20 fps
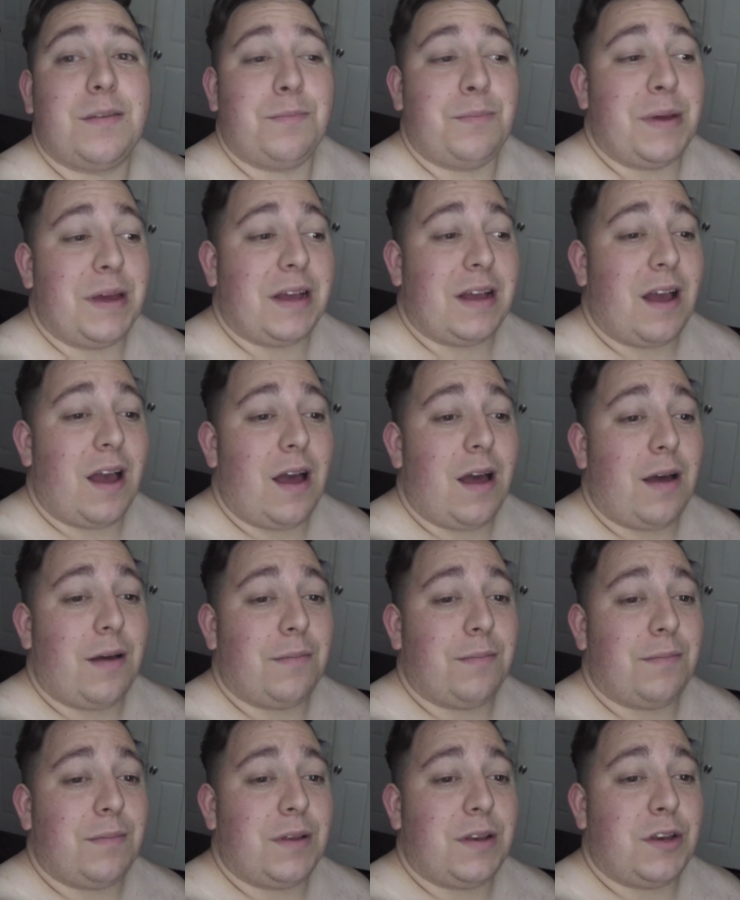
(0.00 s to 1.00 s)
big
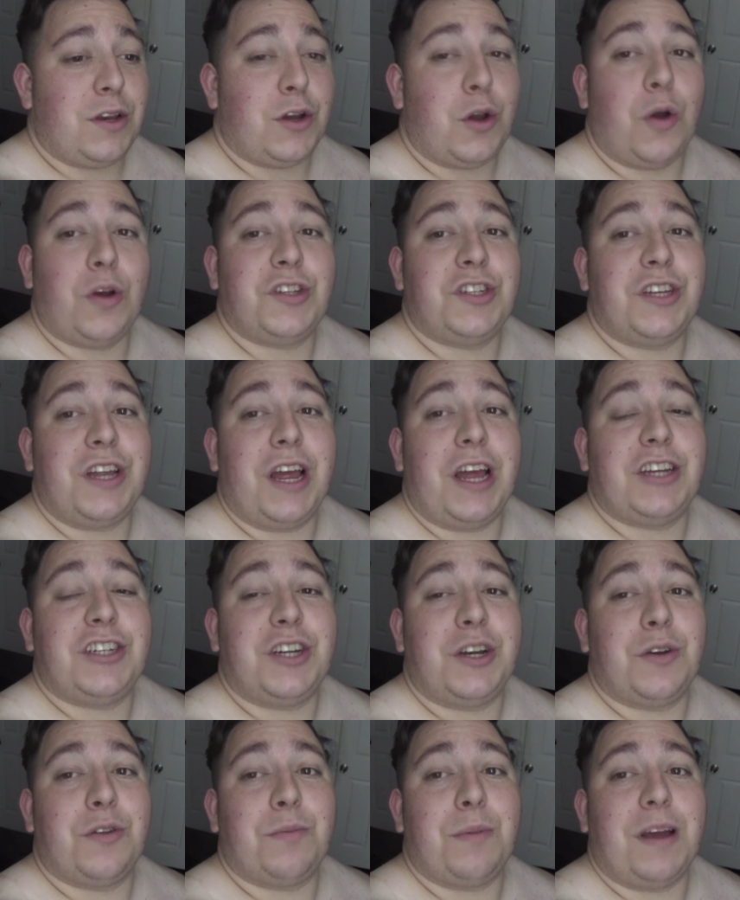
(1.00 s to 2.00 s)
um,
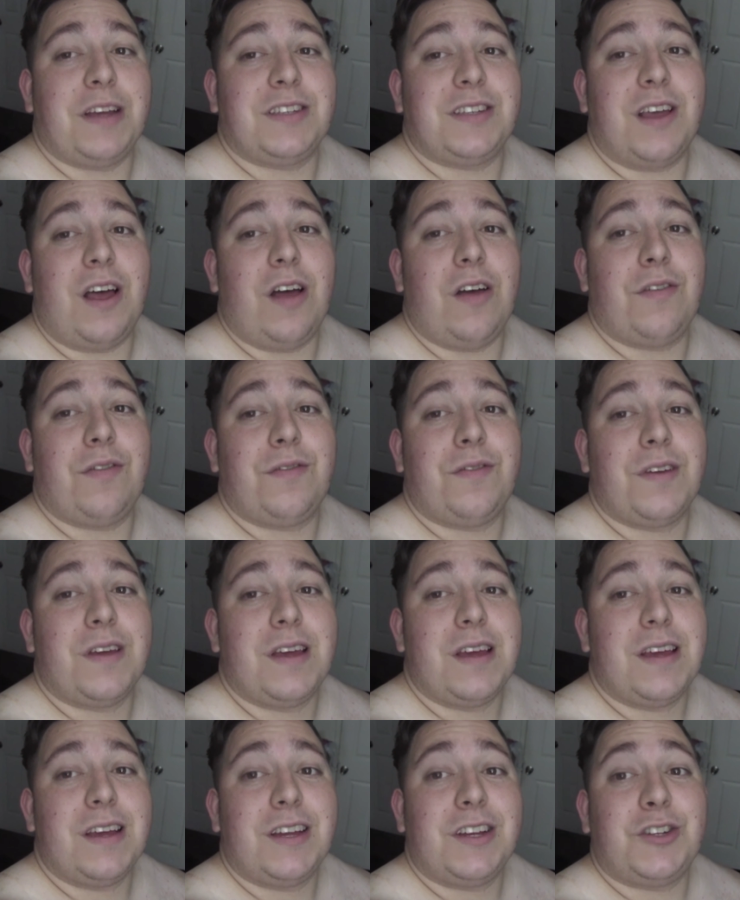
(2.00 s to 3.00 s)
negotiation with myself,
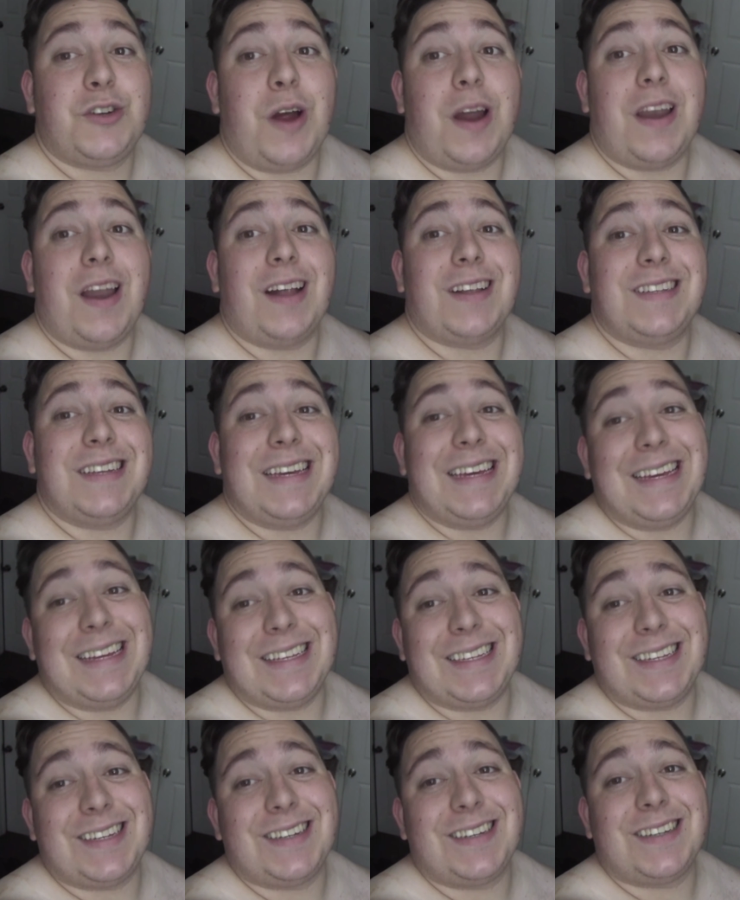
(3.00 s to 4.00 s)
trying not to
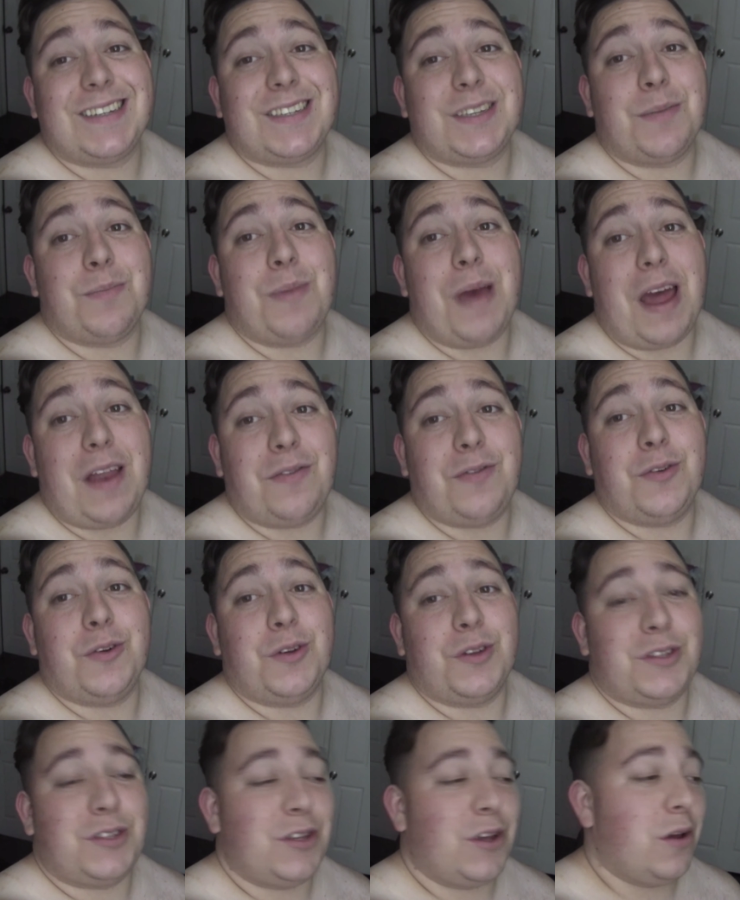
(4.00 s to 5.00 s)
eat some bad
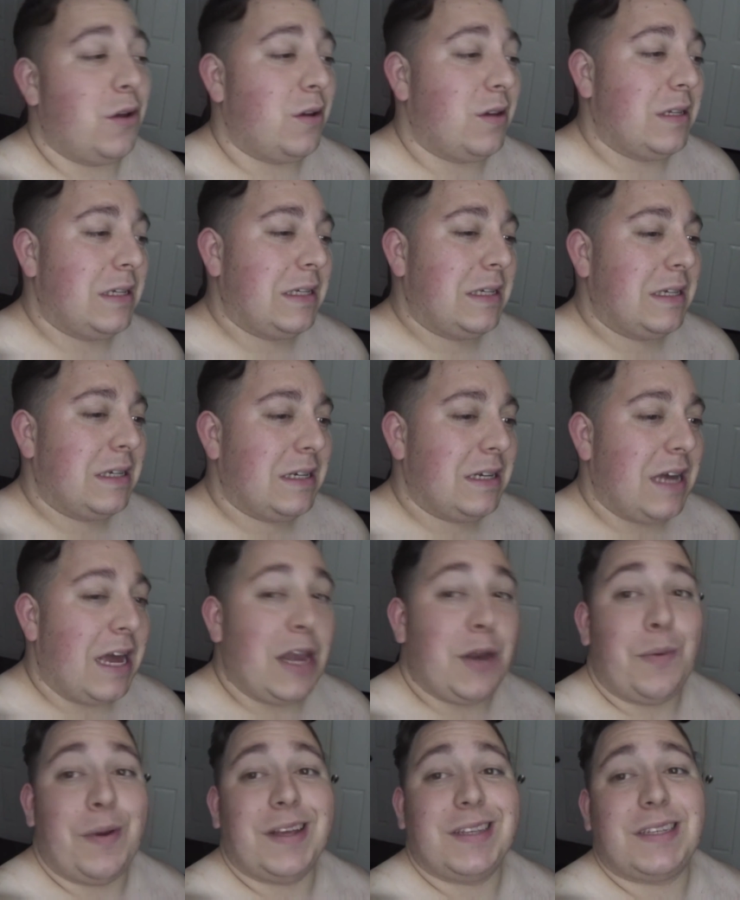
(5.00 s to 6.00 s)
food. So,
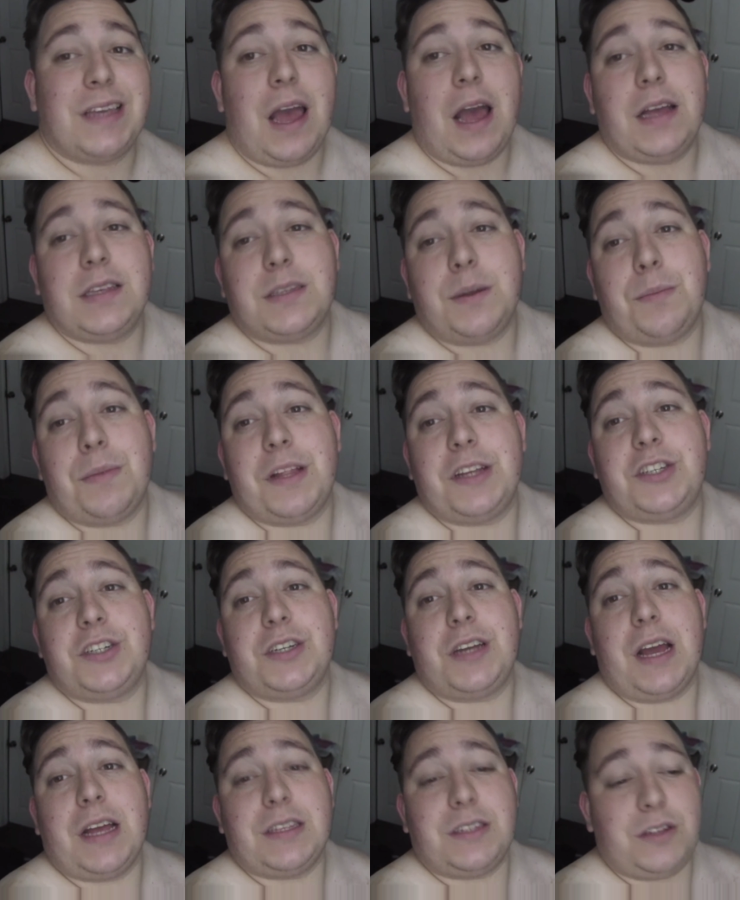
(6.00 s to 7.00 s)
anyways, guys, I'm gonna let you
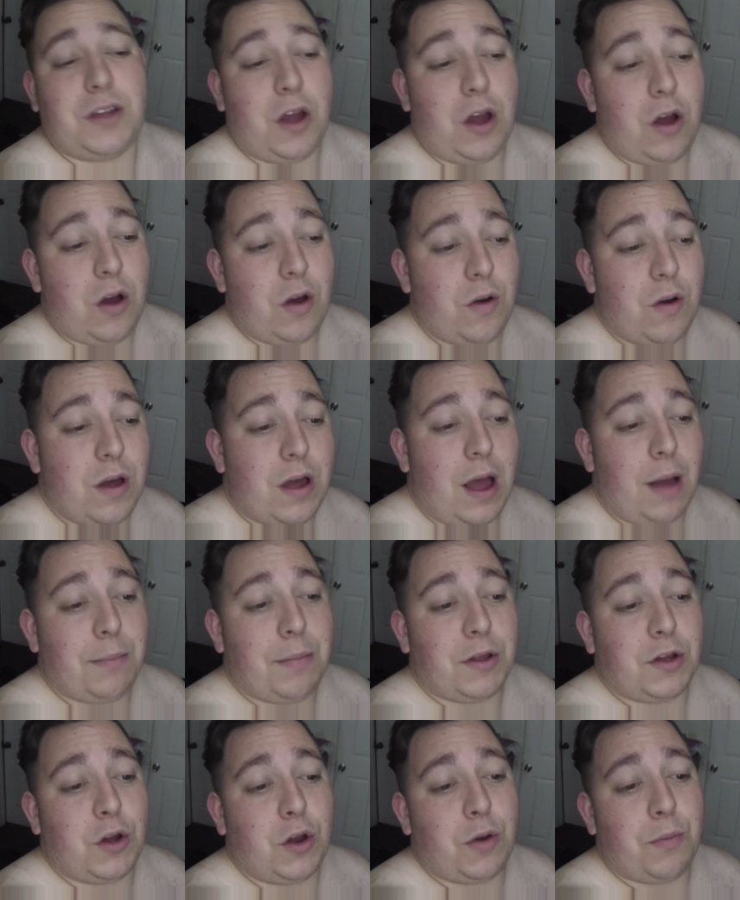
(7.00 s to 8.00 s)
guys go. I'm
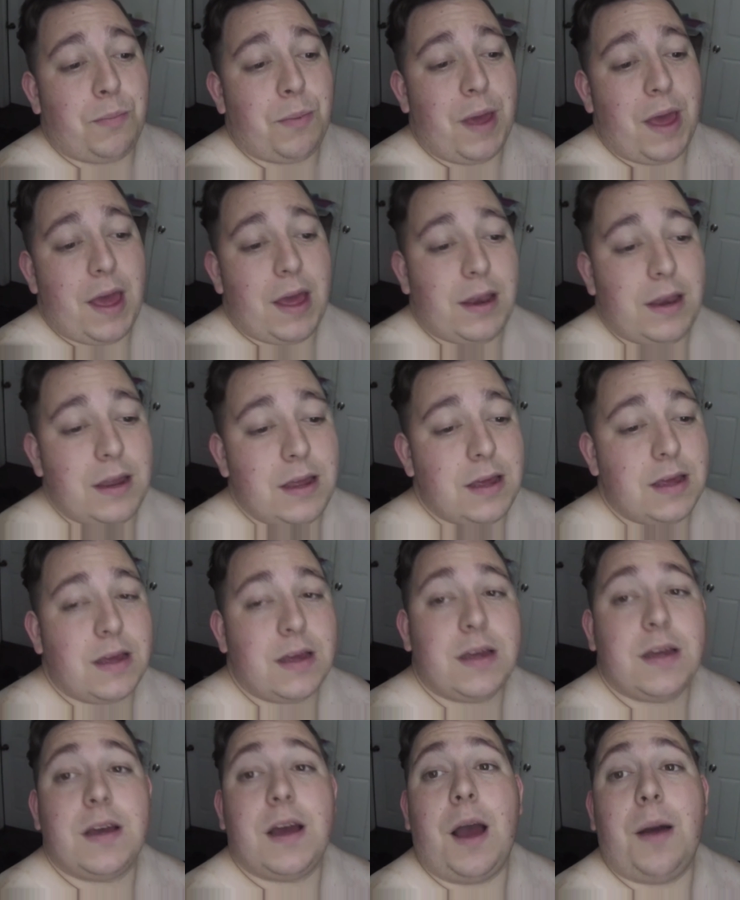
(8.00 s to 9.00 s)
gonna go to bed.
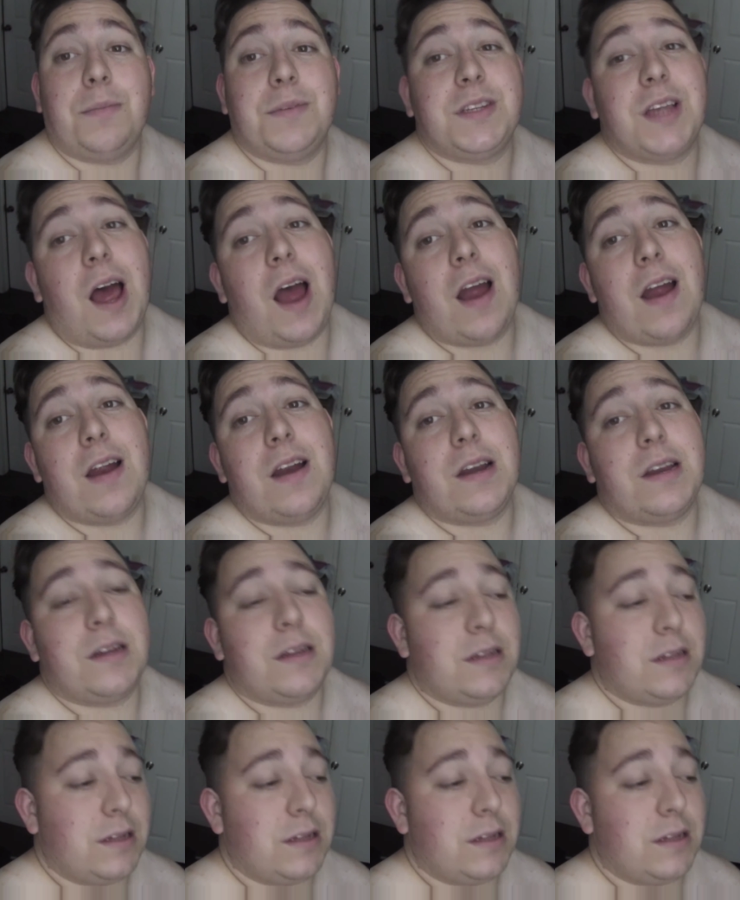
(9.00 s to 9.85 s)
I'm tired.